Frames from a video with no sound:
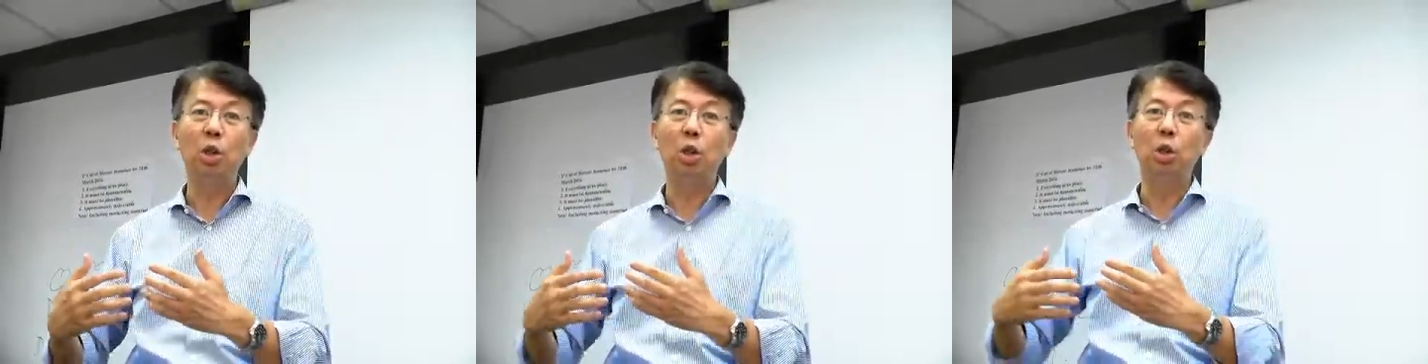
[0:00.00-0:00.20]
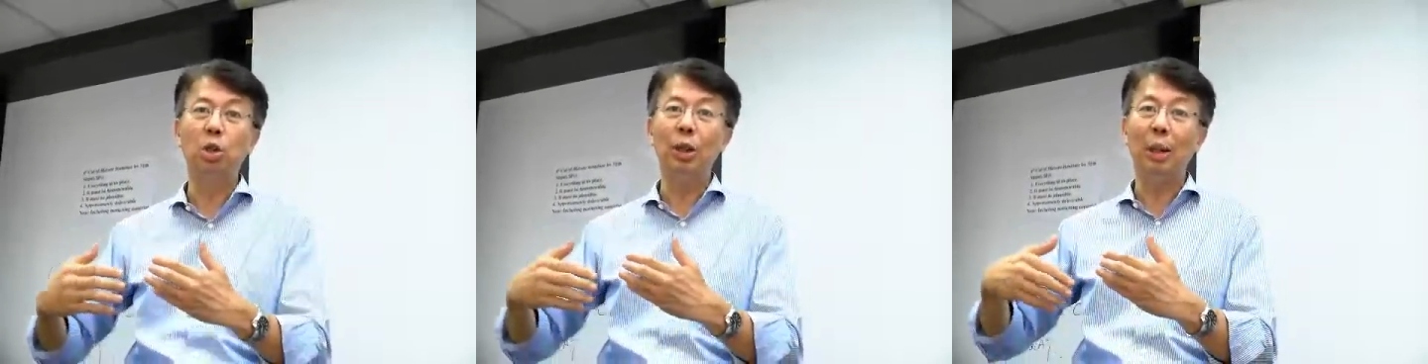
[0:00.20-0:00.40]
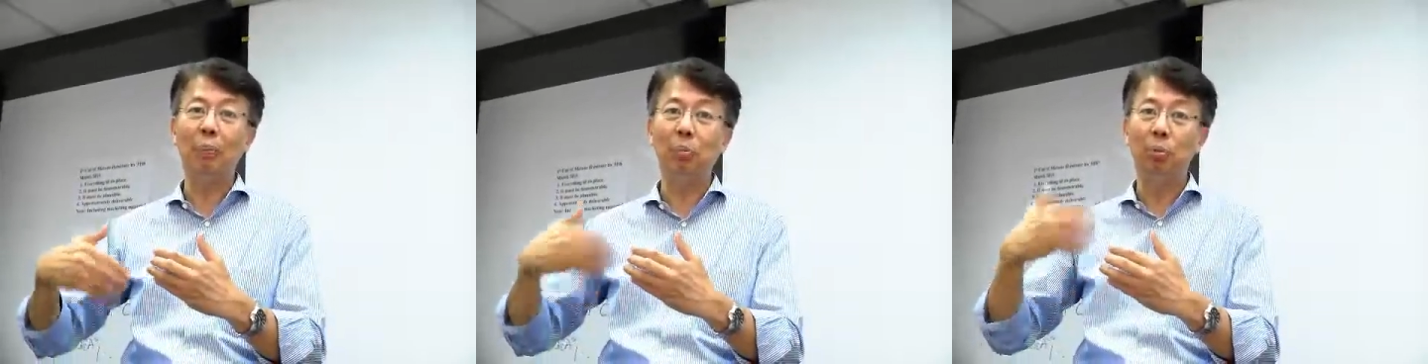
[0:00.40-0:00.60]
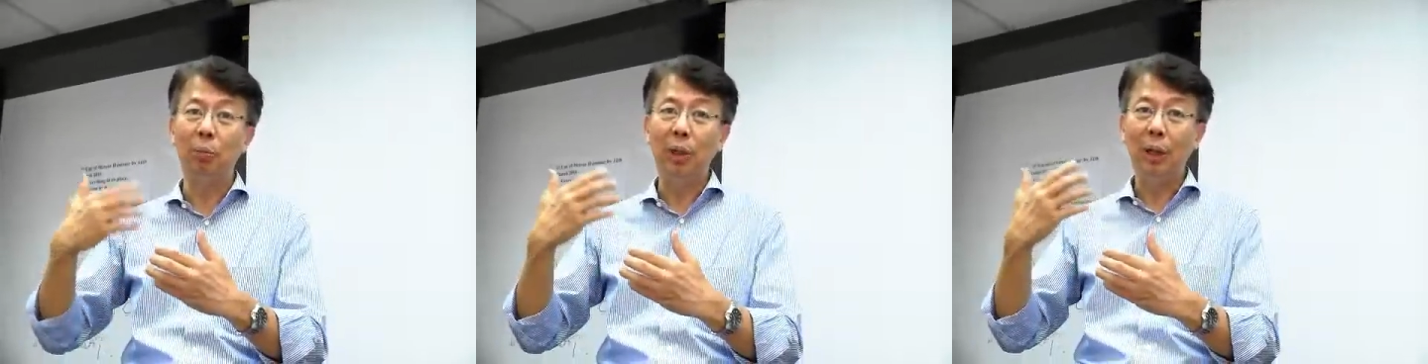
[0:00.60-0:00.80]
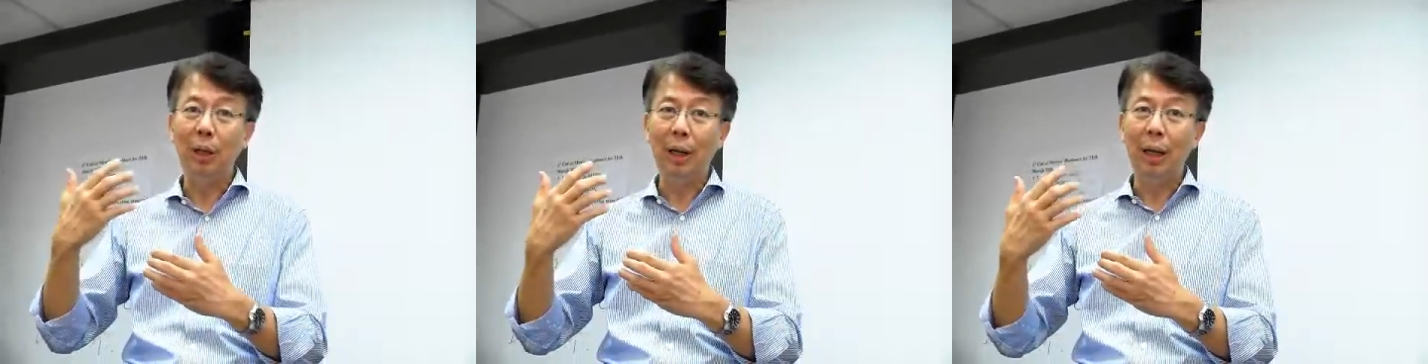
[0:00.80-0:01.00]

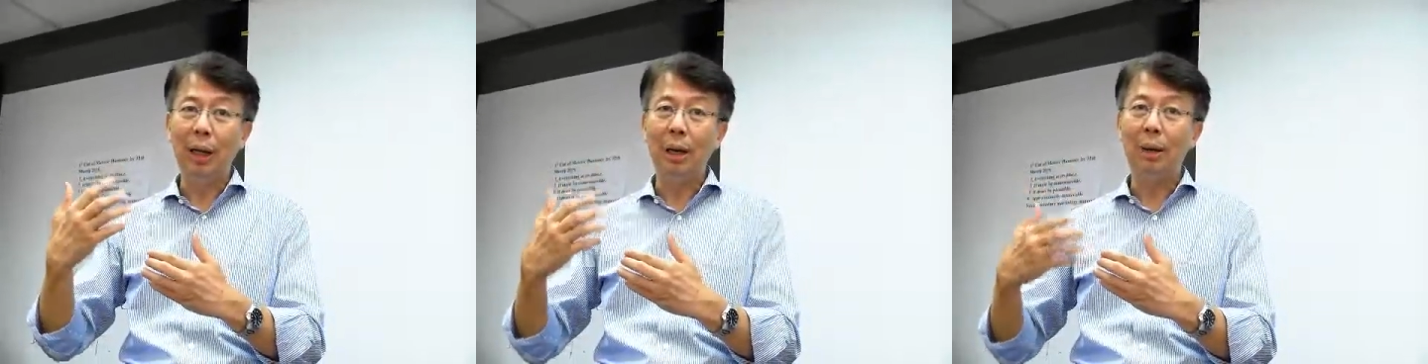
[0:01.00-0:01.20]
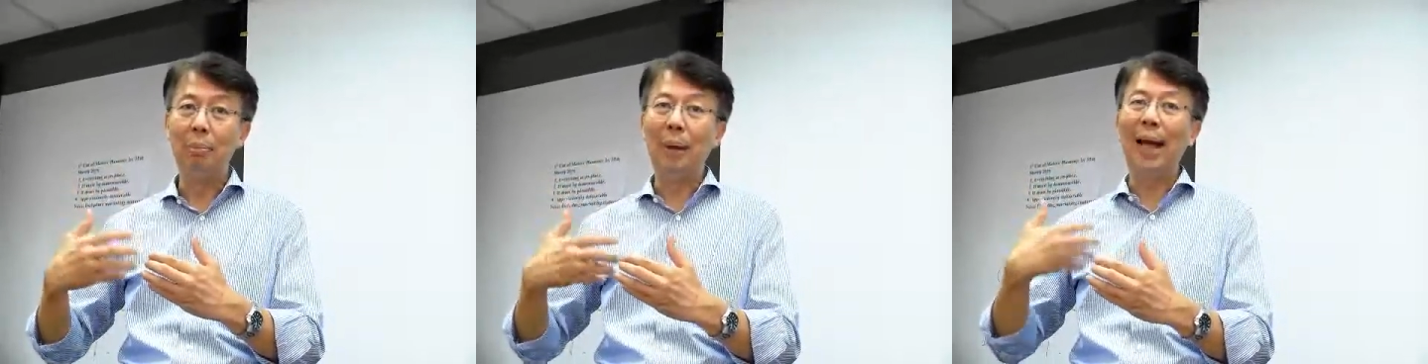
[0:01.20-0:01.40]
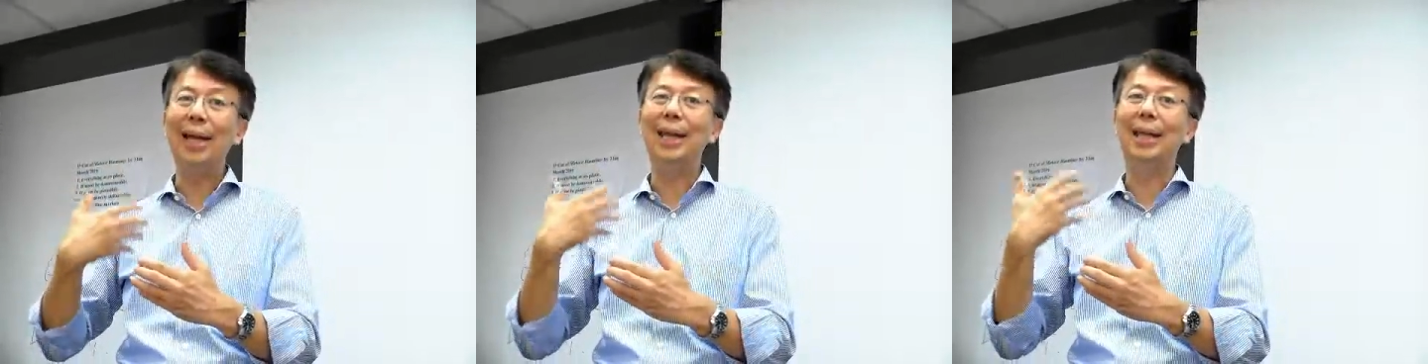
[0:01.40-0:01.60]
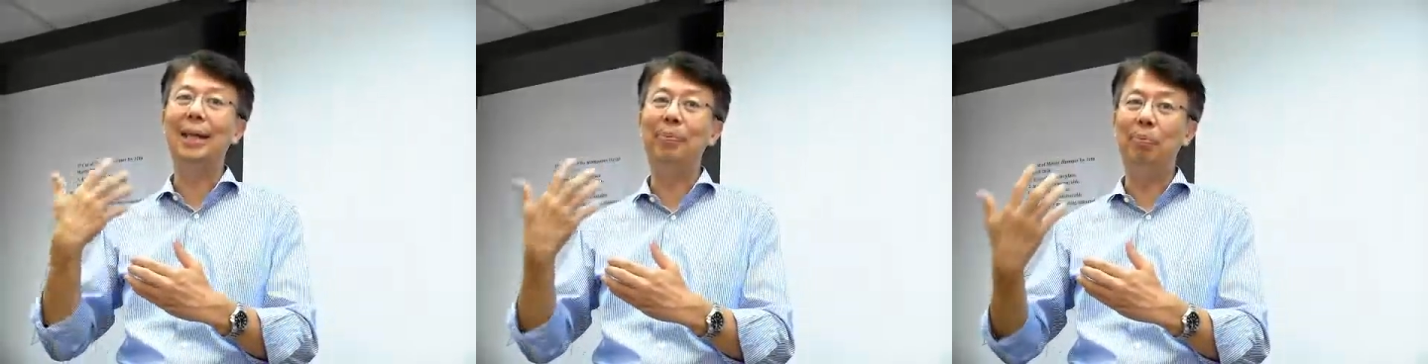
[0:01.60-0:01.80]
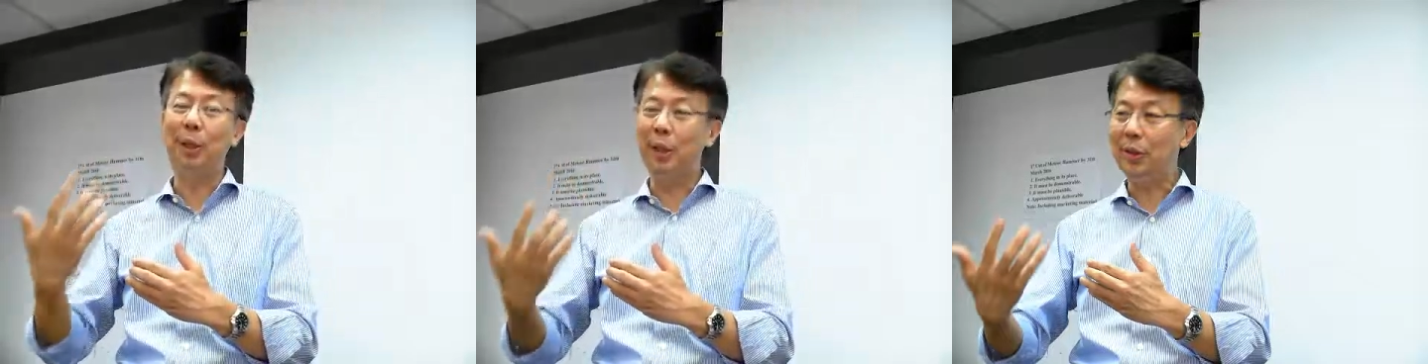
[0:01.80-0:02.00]
By the
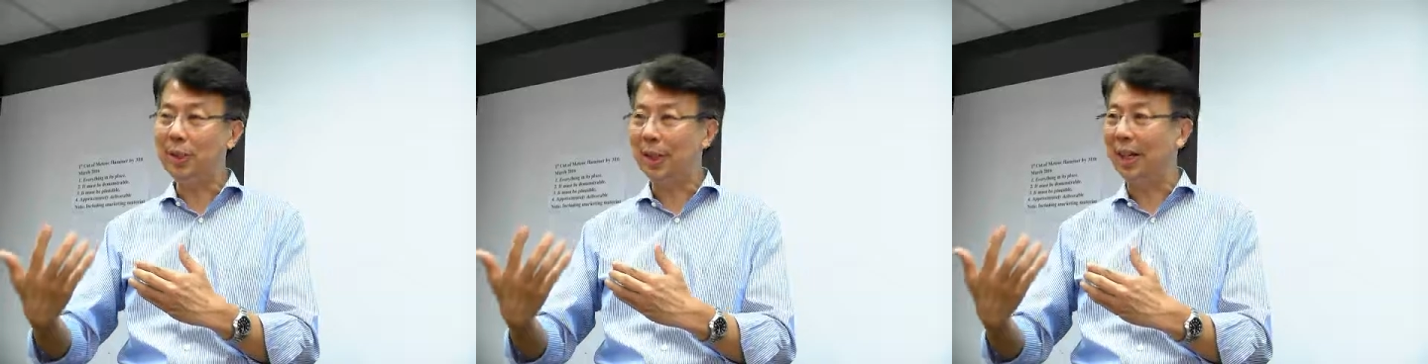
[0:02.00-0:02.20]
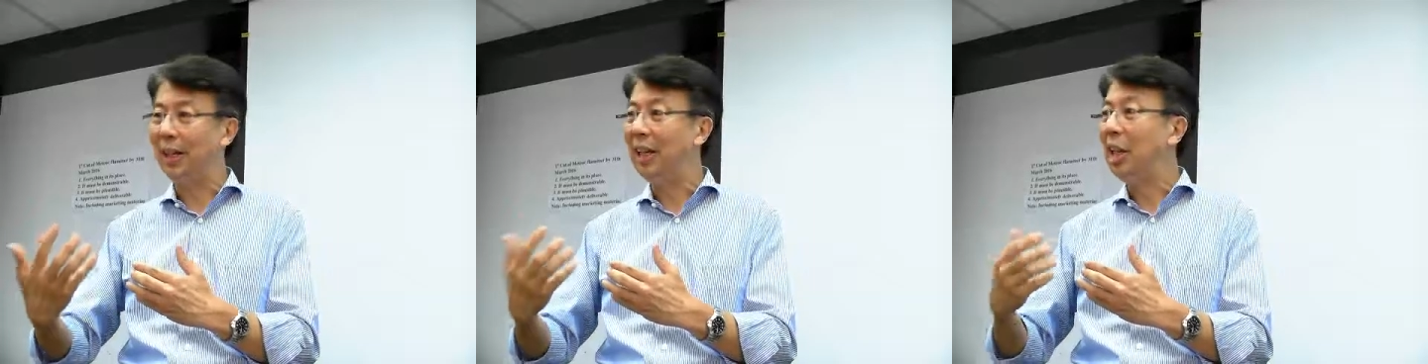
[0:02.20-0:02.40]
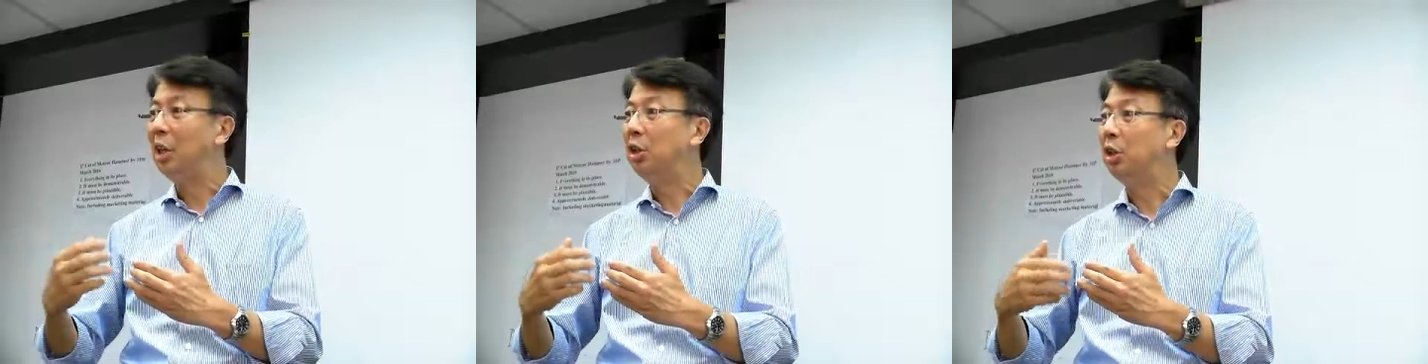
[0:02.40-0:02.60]
computer